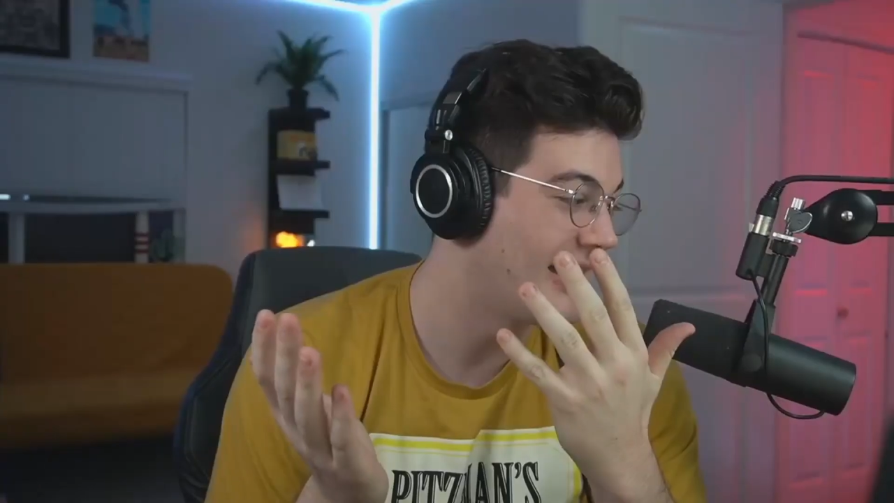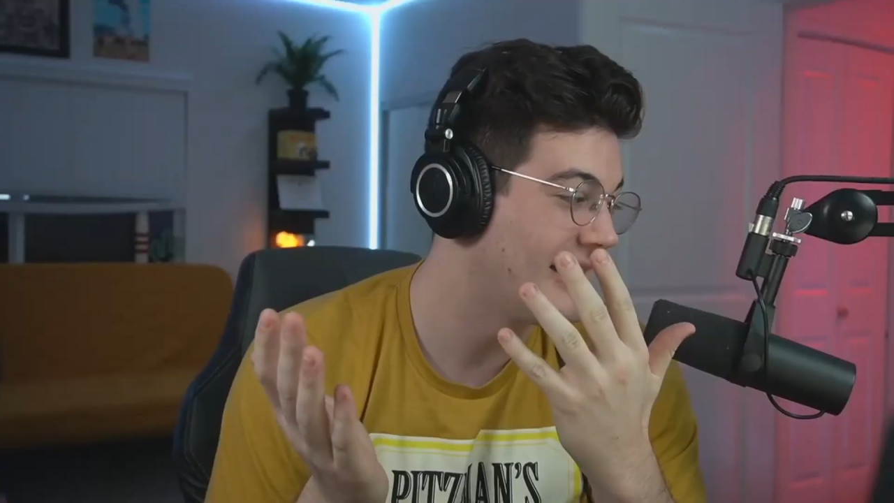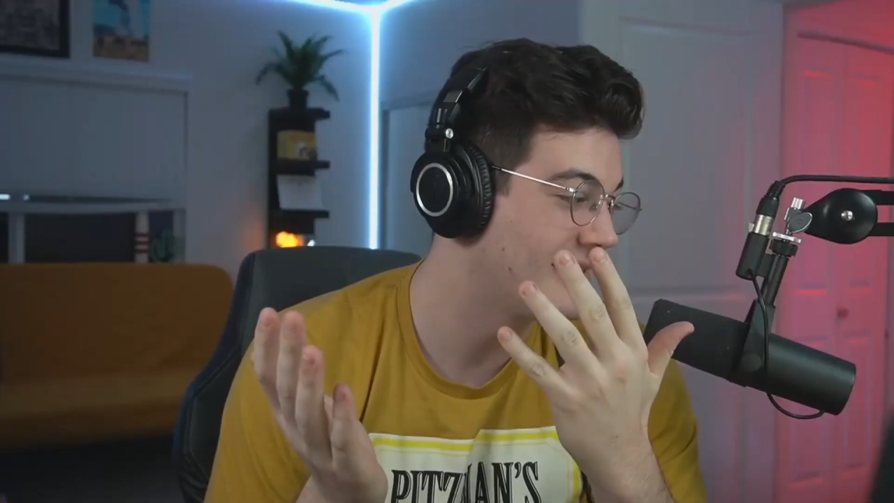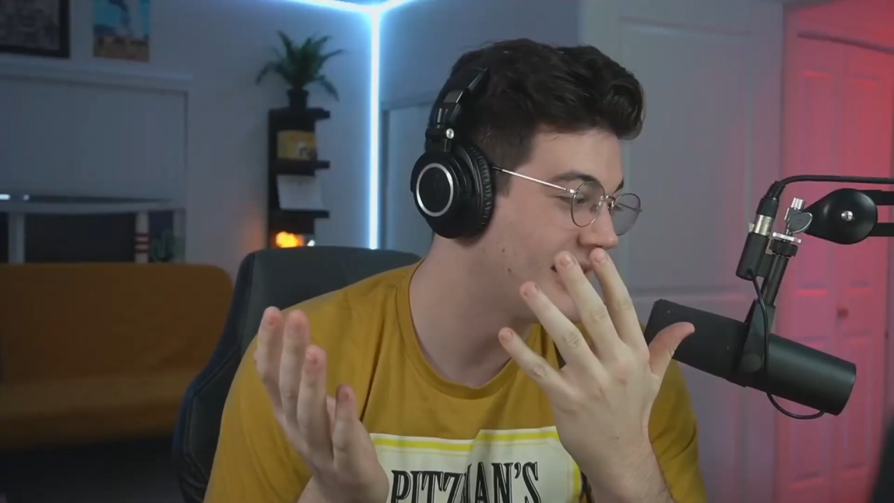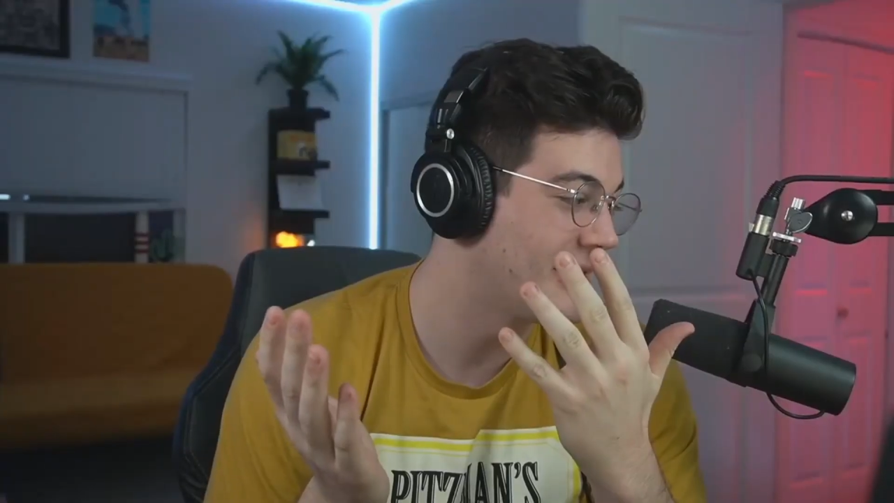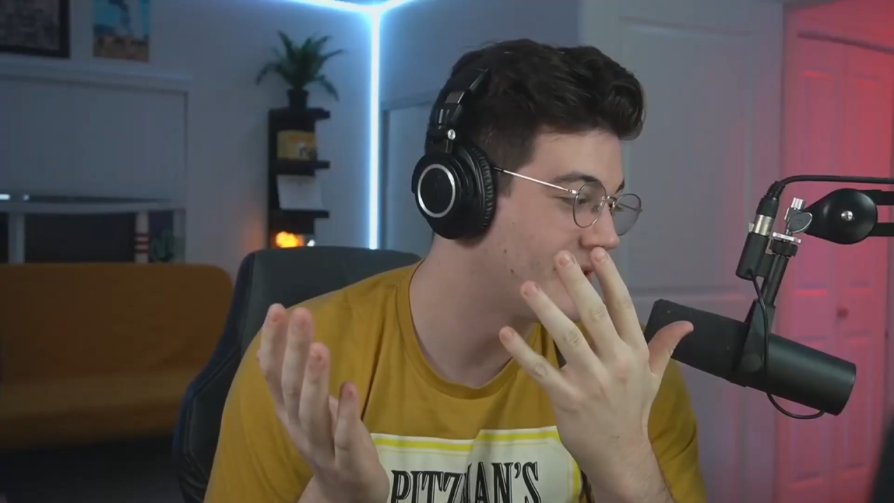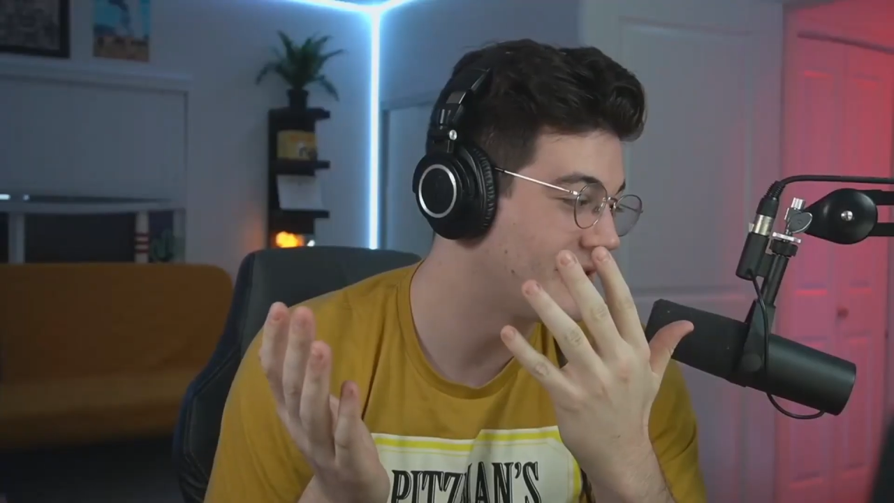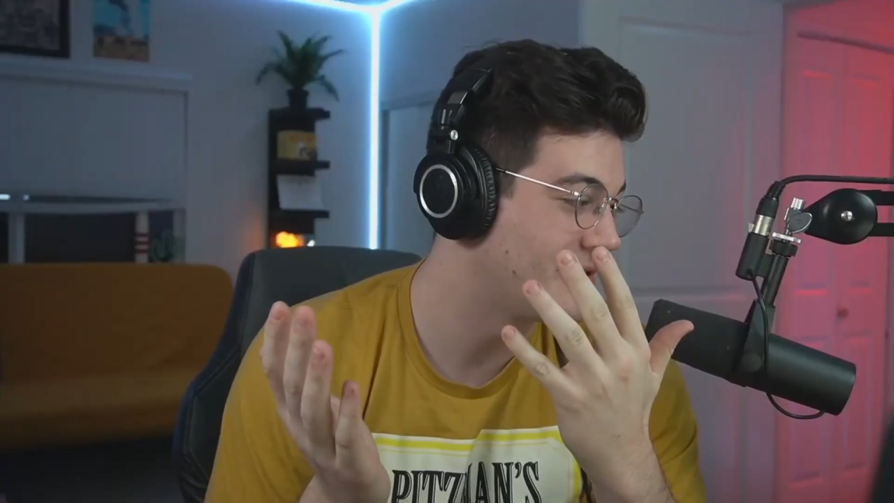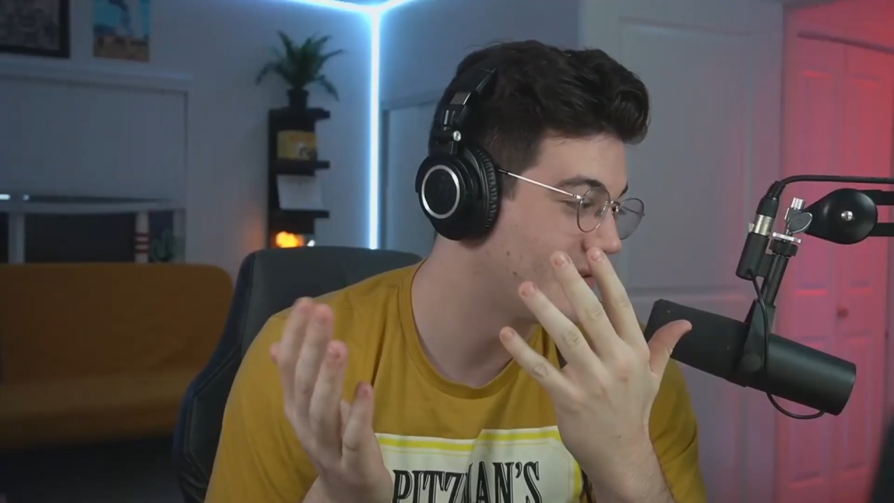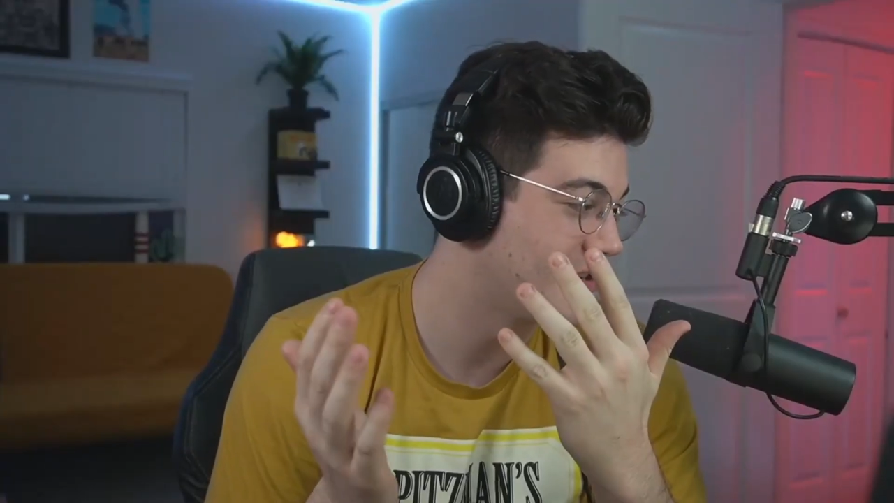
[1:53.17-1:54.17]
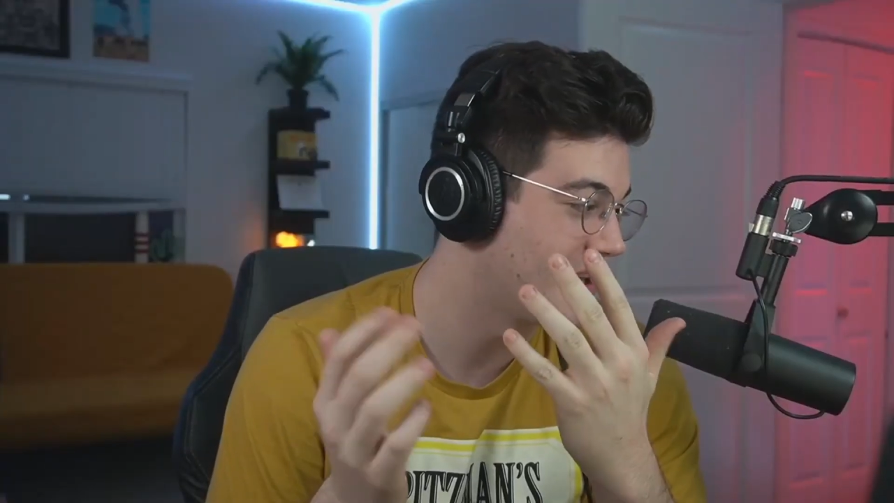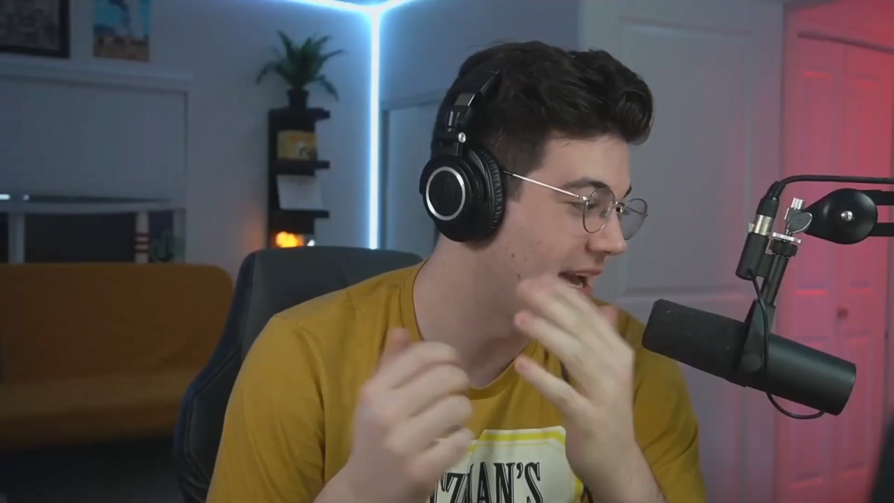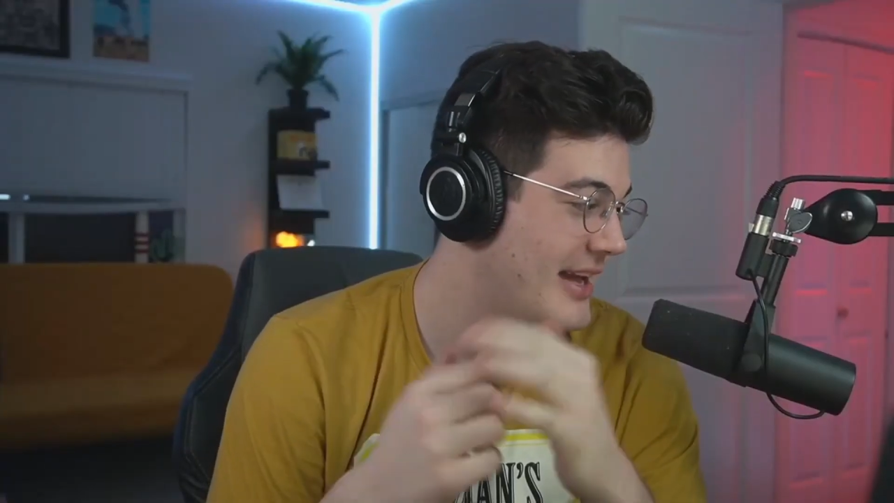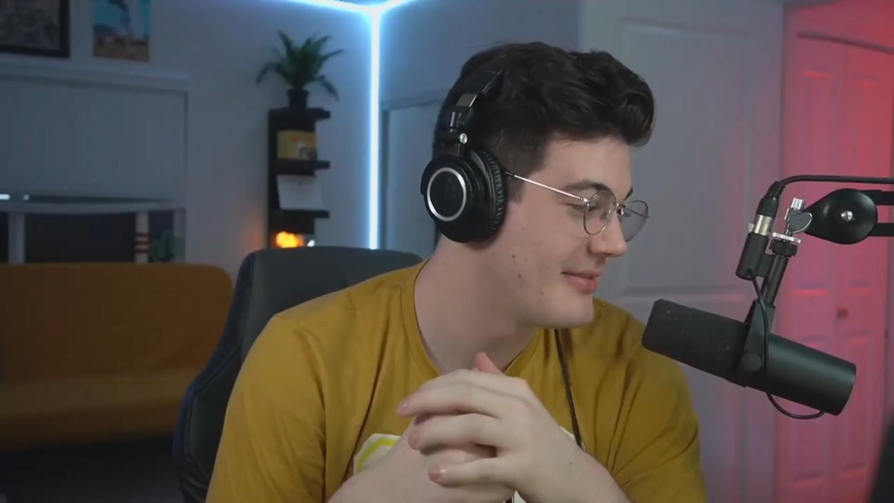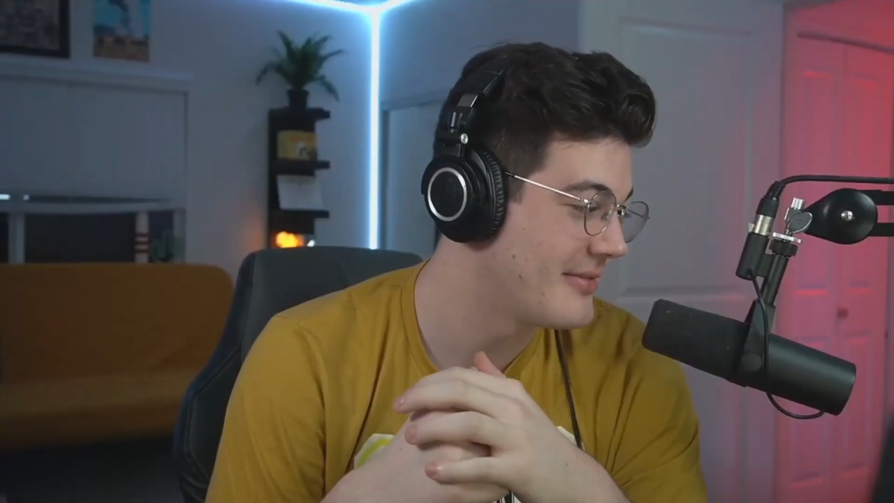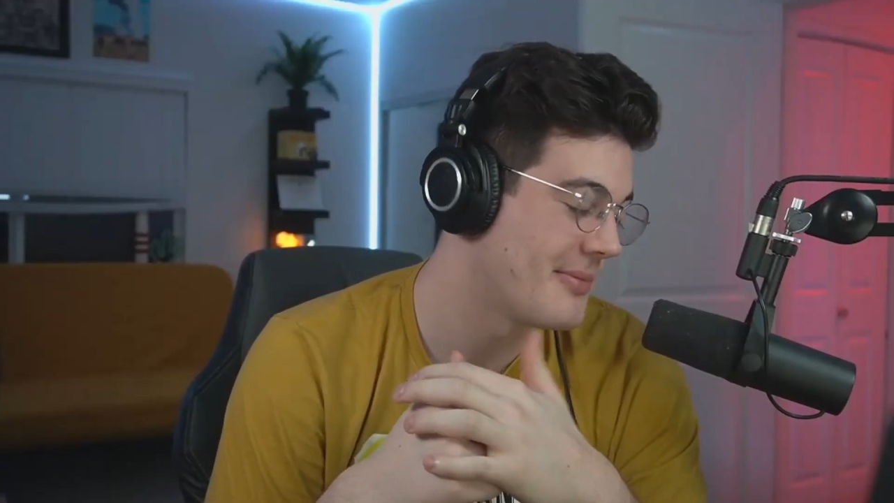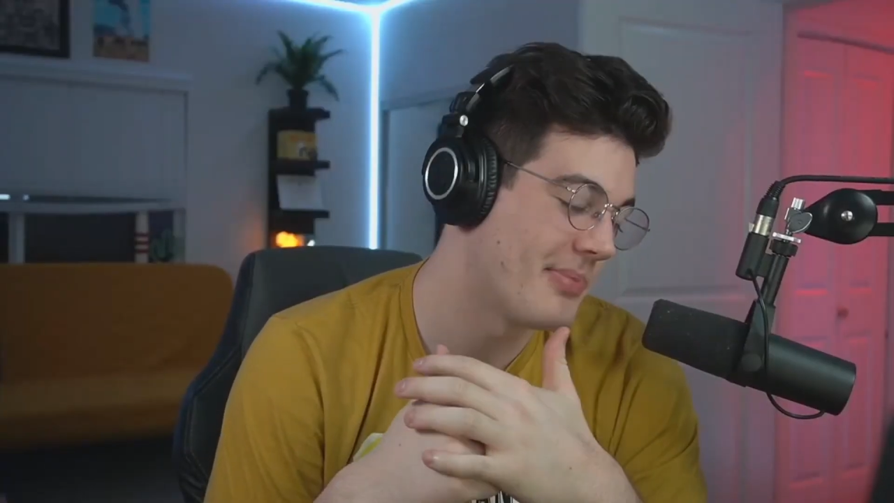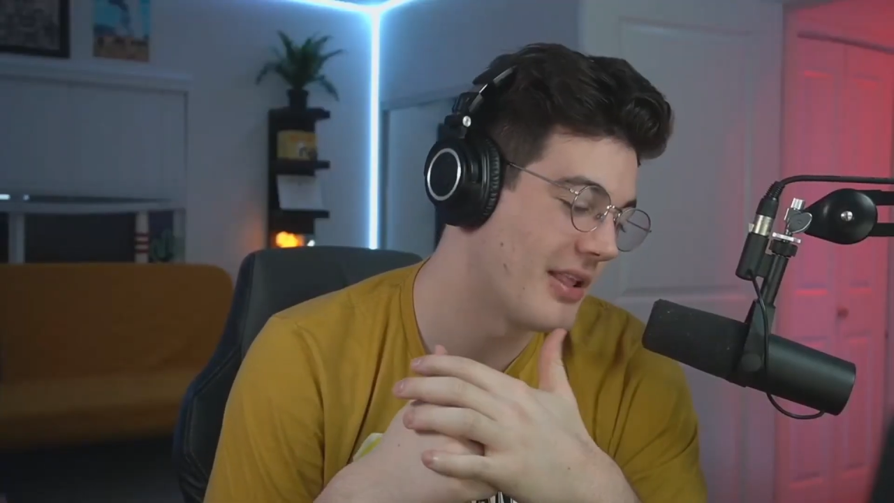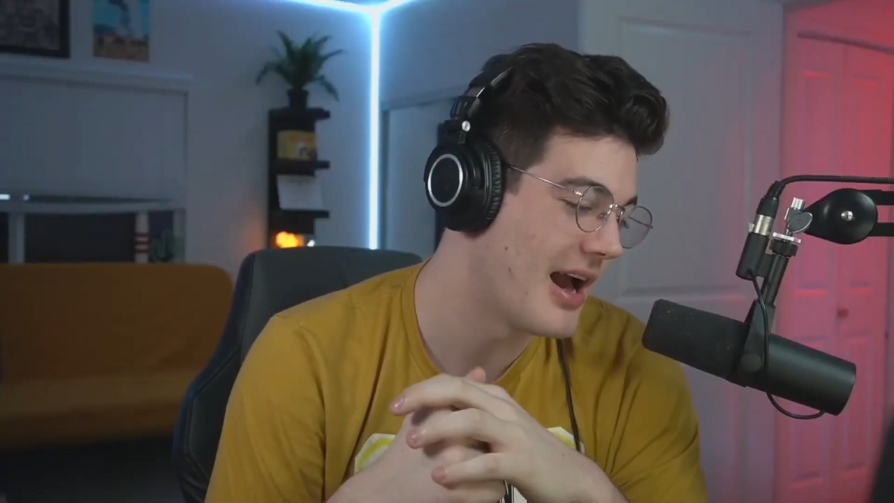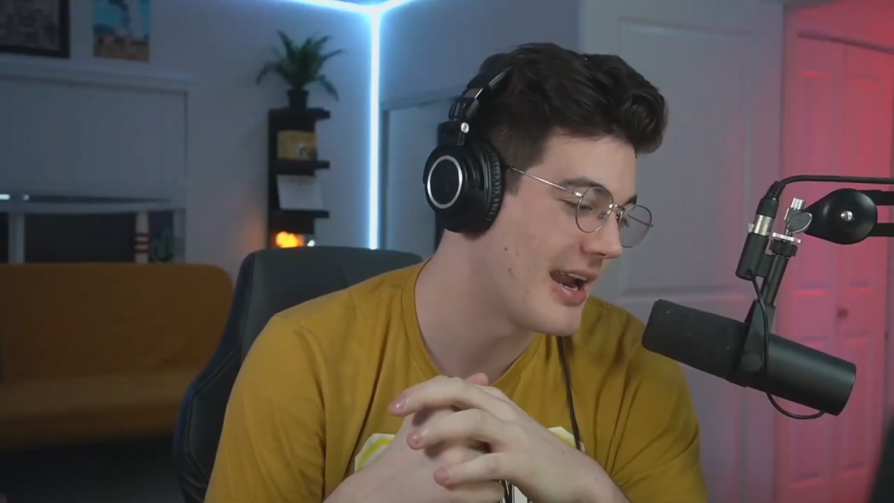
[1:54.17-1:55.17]
I, will tell you what they're doing, Schlatt. They're
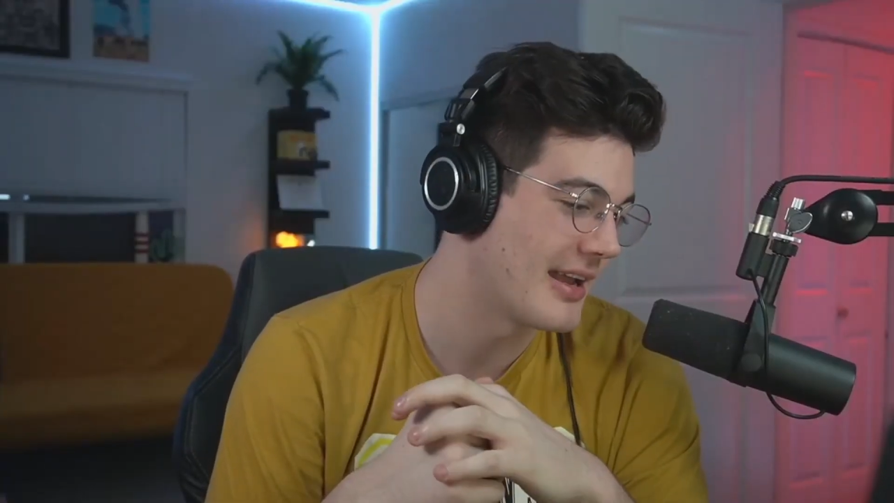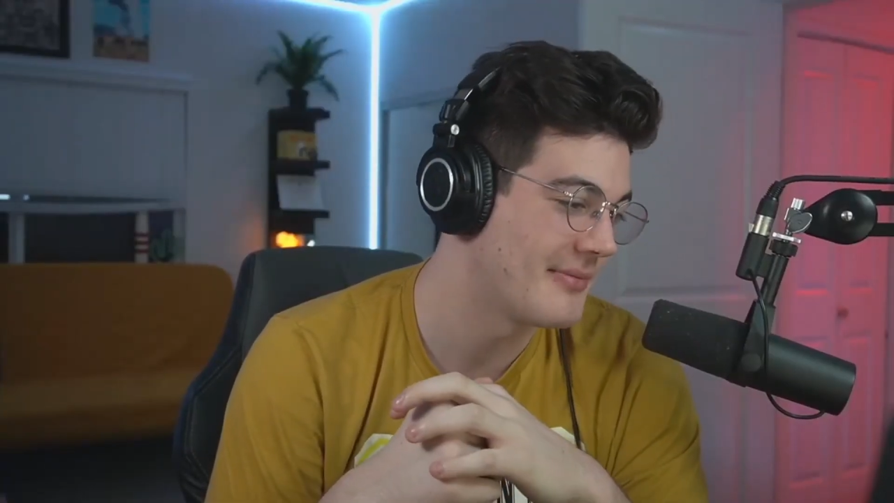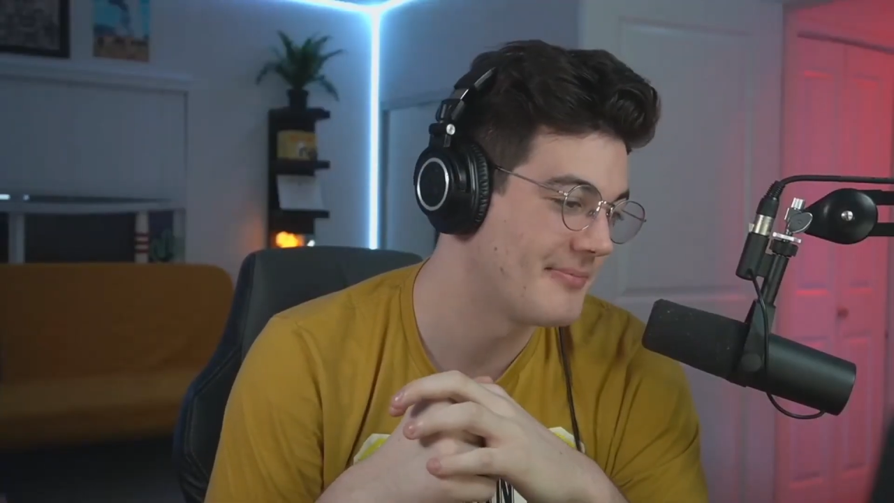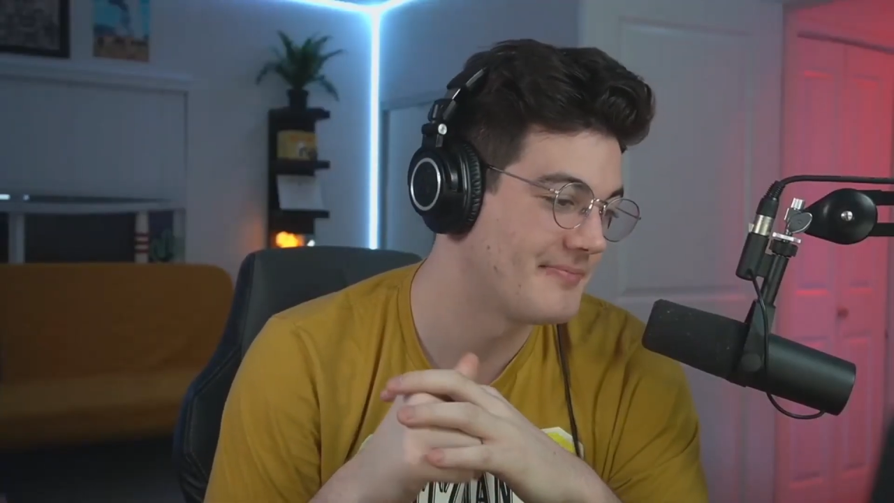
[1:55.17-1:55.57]
plotting.